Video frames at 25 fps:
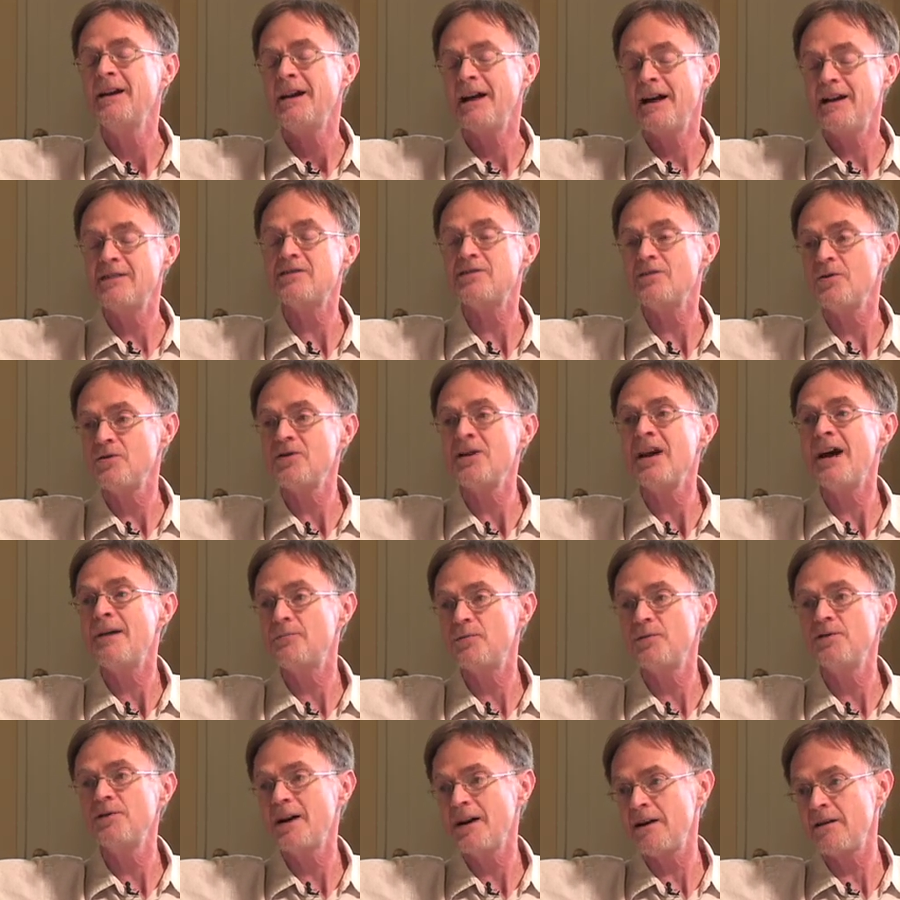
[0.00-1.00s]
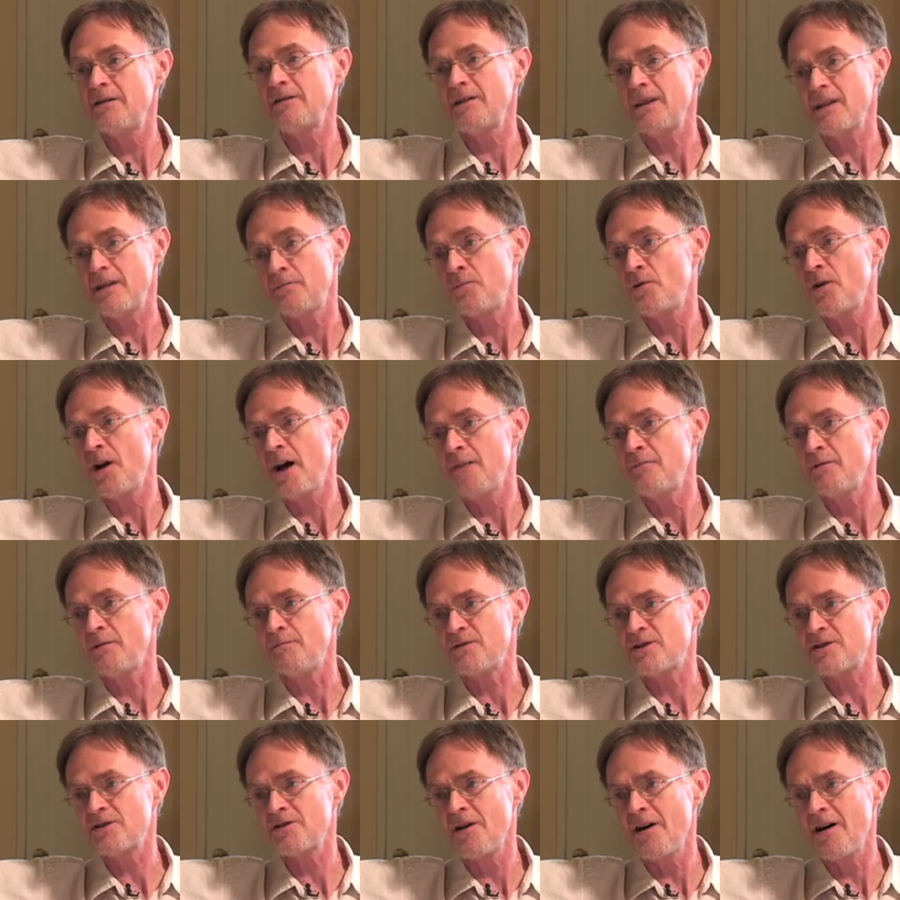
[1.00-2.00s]
And so temporarily the
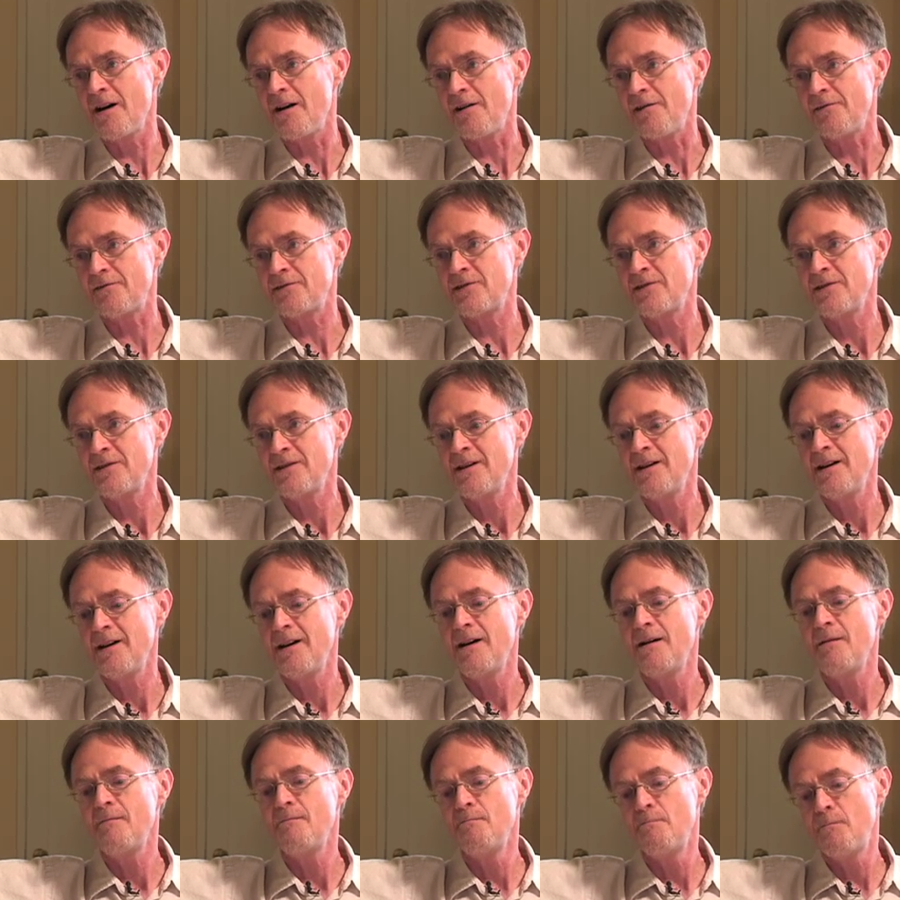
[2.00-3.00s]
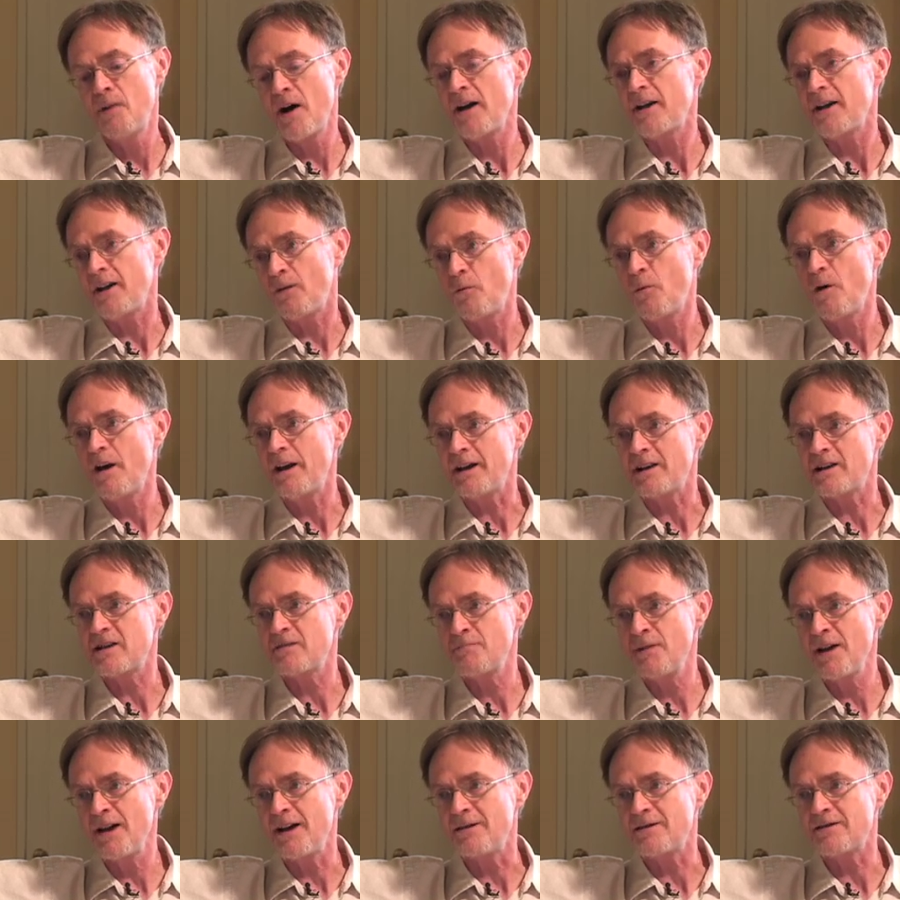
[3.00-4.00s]
problem's solved, but at what
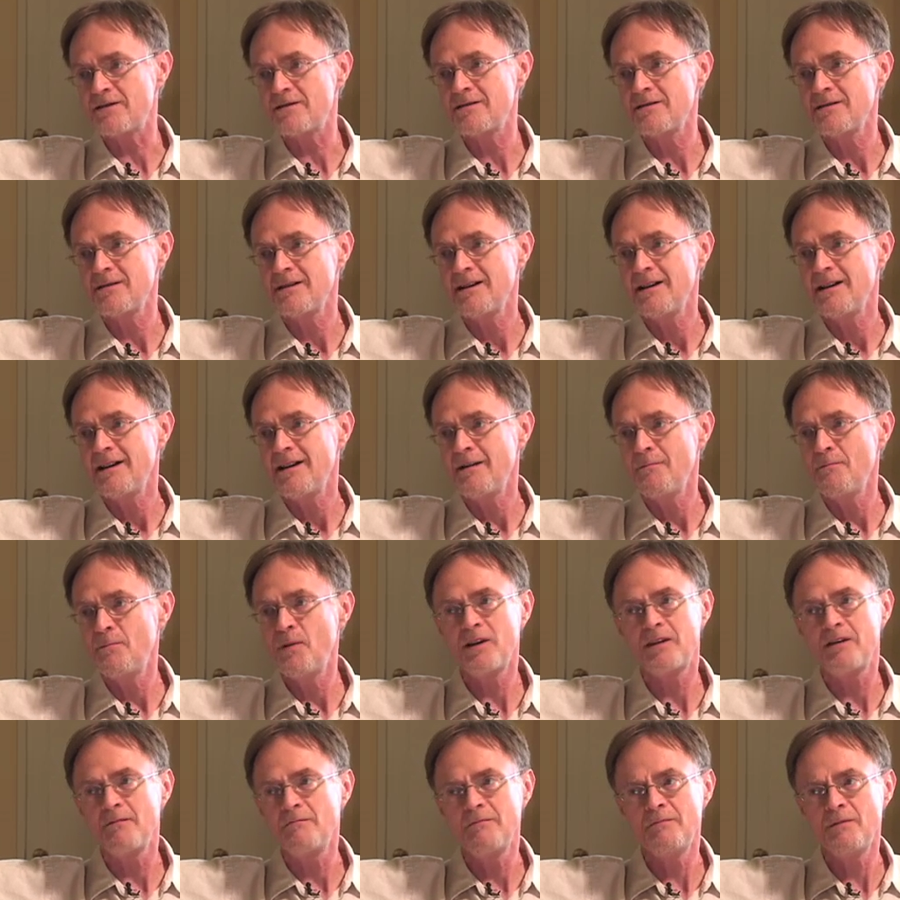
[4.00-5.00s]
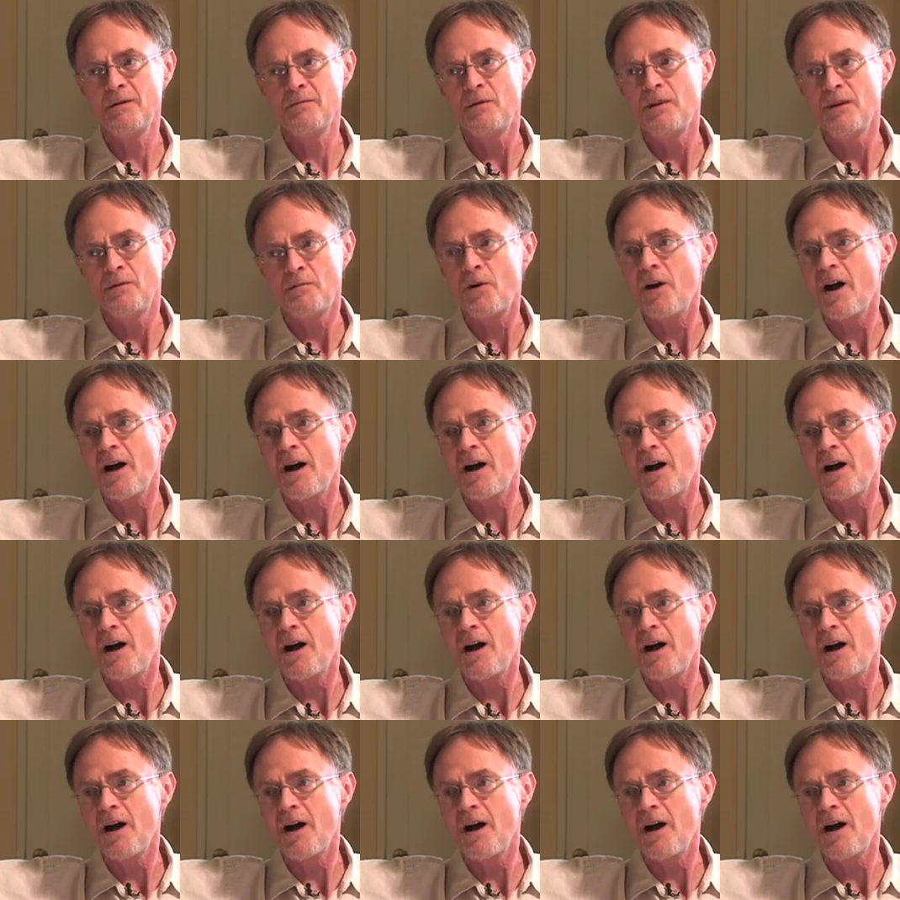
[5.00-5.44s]
expense? But the, the, the